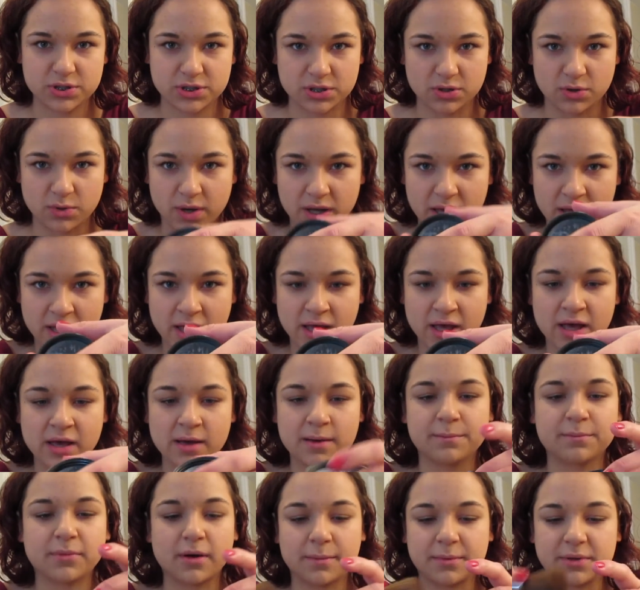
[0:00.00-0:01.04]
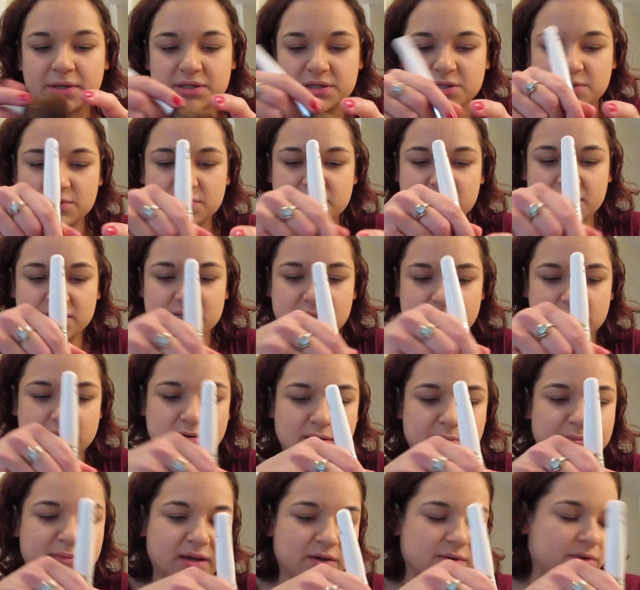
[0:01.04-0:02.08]
So probably just use this
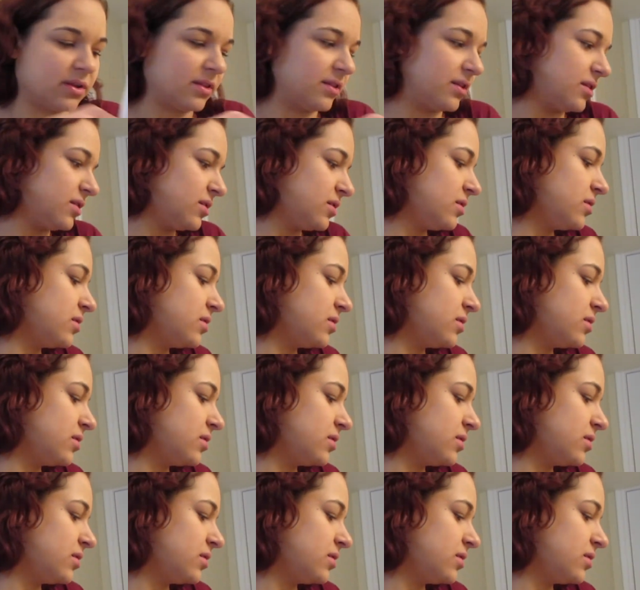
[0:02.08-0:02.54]
amount and then